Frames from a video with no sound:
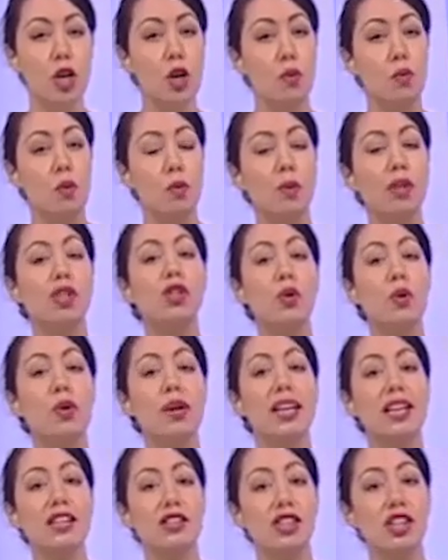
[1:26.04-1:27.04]
When we're
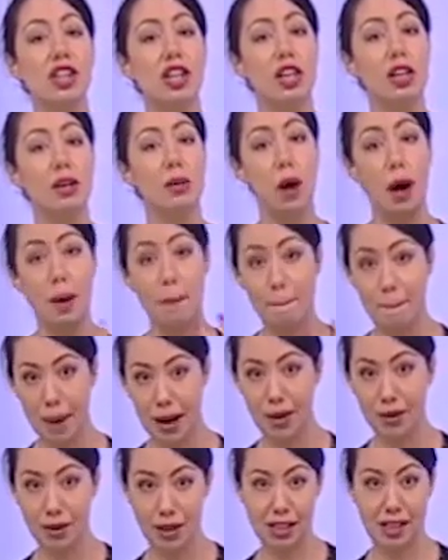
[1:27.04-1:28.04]
talking to you
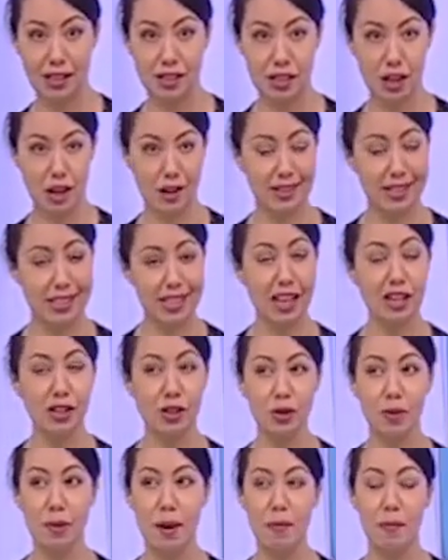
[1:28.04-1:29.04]
about these stones, and
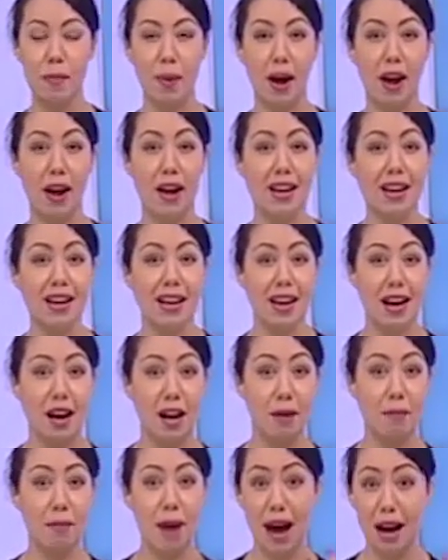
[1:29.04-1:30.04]
let's remember,
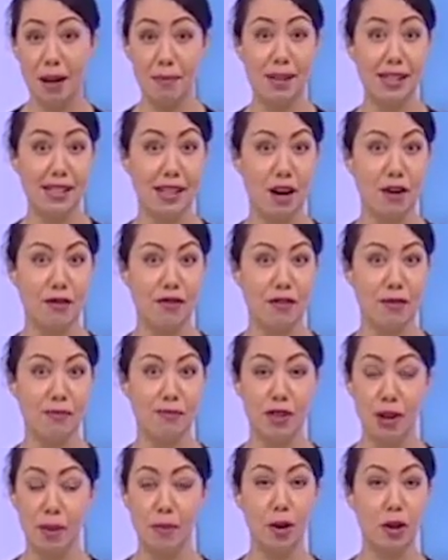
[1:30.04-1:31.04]
I myself am
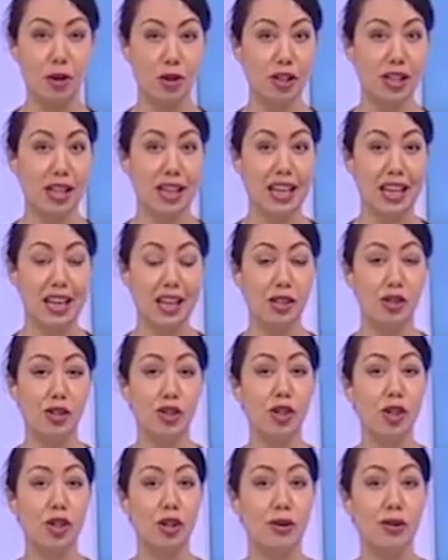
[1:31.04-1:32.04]
Gemological
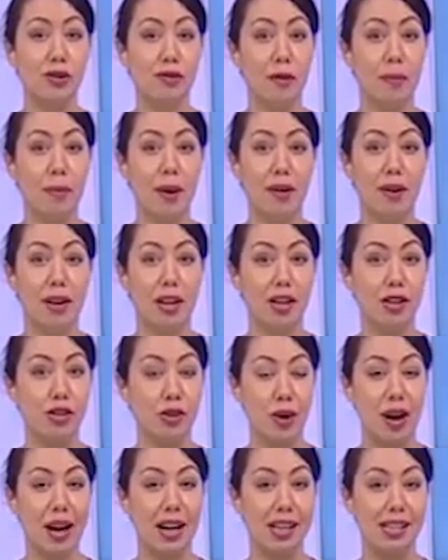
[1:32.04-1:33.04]
Institute of America
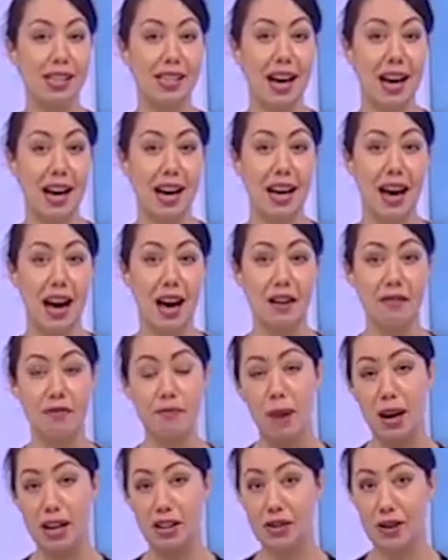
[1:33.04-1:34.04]
trained. I have
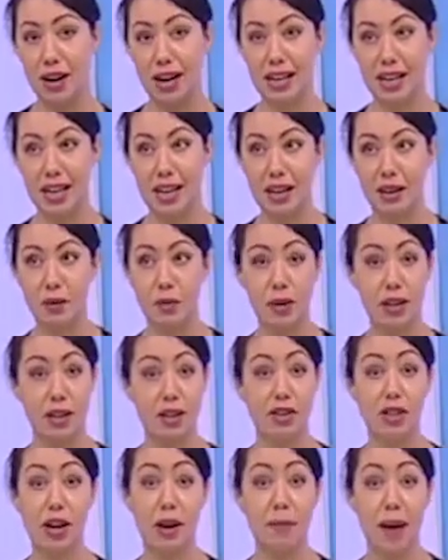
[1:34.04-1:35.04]
my training
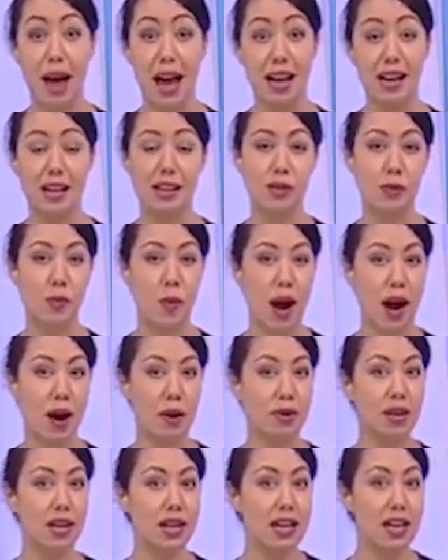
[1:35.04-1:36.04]
with Gem A as
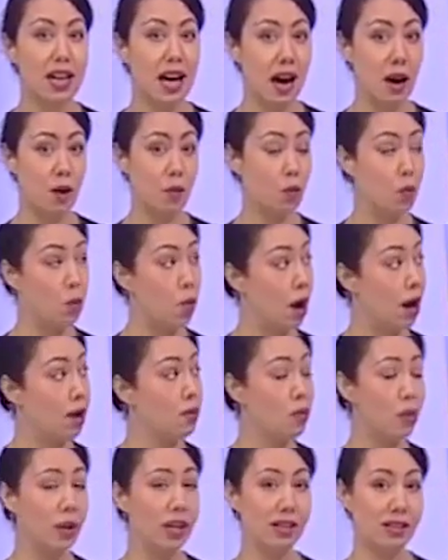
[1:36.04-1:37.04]
well. And
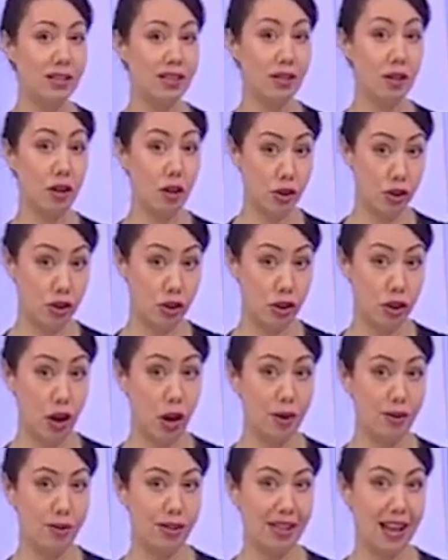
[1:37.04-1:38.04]
when we discuss
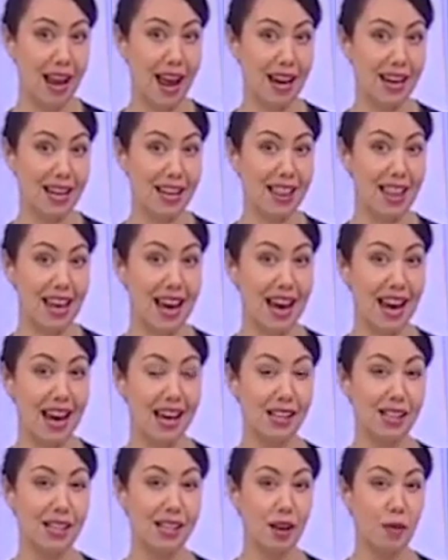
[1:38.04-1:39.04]
stones like
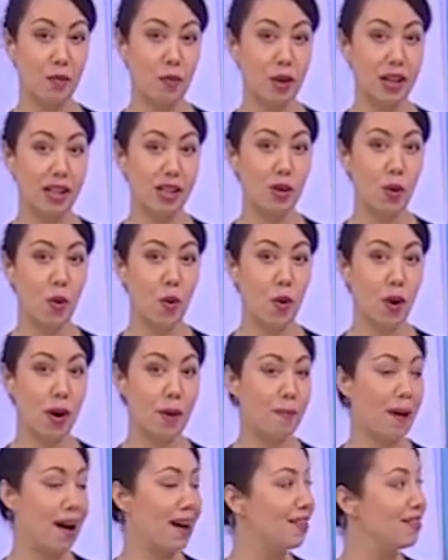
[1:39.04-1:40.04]
this and we talk
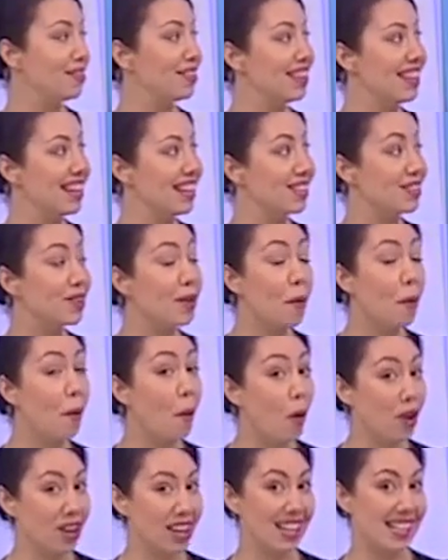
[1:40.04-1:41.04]
about this
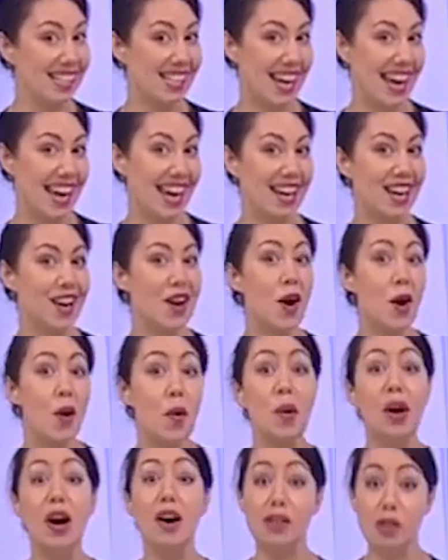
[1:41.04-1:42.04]
quality,
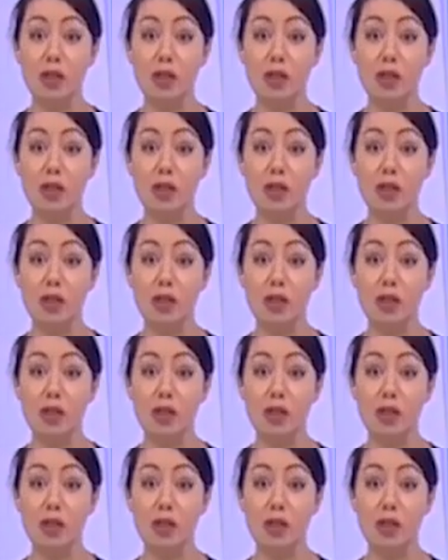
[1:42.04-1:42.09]
we are